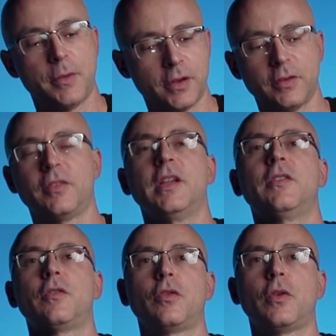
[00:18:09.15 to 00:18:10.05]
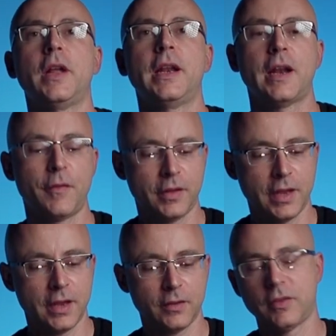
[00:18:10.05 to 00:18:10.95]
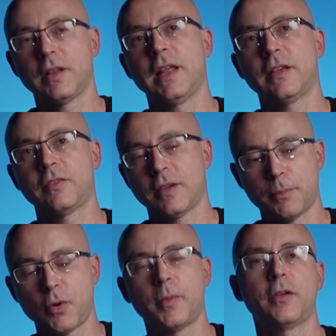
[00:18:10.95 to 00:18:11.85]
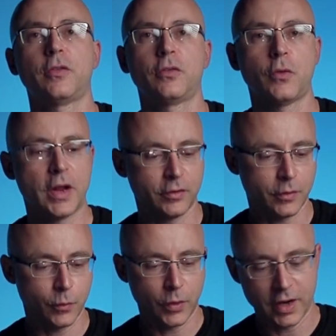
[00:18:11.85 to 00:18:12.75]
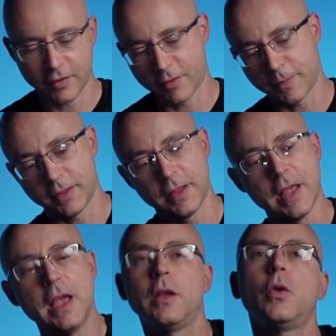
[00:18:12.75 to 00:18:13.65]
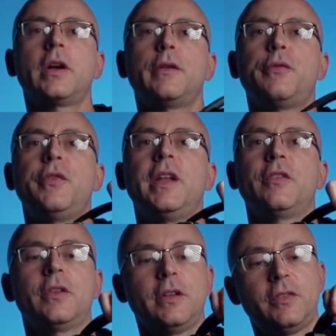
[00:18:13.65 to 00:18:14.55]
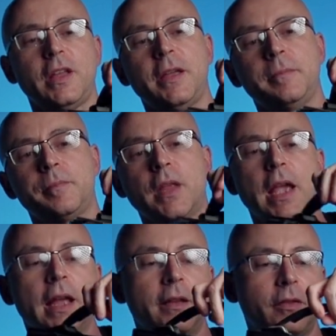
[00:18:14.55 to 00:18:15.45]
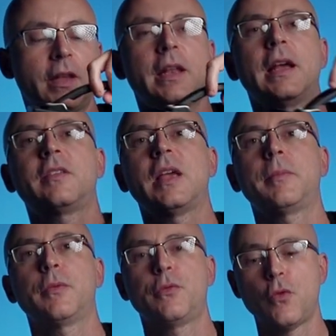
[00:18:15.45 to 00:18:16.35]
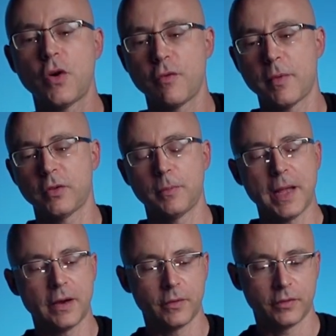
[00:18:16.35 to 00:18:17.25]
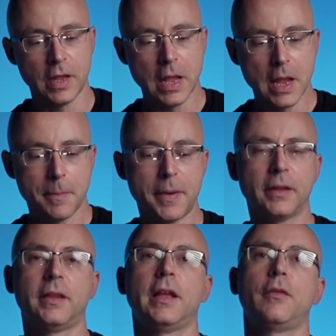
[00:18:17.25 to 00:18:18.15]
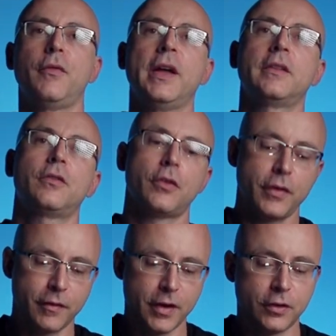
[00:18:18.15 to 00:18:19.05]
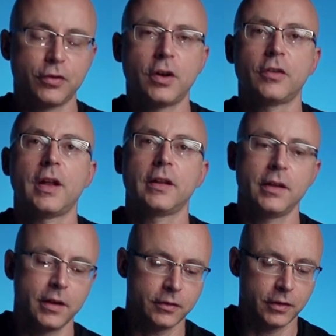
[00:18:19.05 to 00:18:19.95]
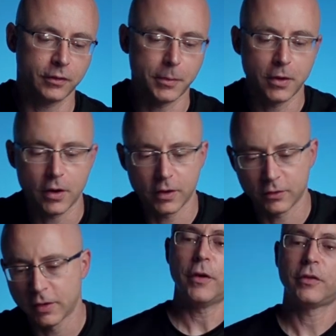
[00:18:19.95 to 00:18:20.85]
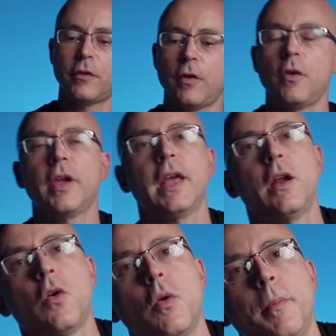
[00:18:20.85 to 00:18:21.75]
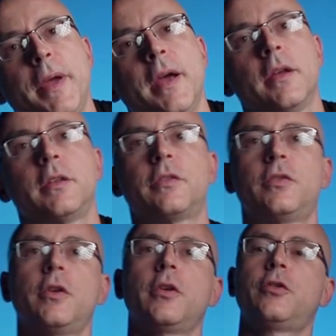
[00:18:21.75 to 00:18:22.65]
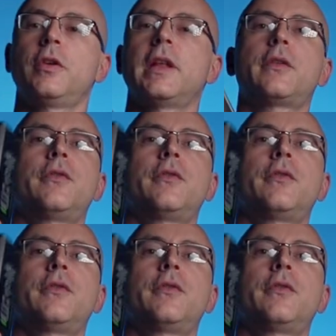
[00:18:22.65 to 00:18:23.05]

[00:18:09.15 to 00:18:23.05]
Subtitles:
because it's easy to clean and everything. It's less prominent to scratch or whatever. But look at the finish on this thing. And this can accept 4 V-mount batteries. But the advantage of having a charger like this is because, first of all, you cannot compare the circuitry that's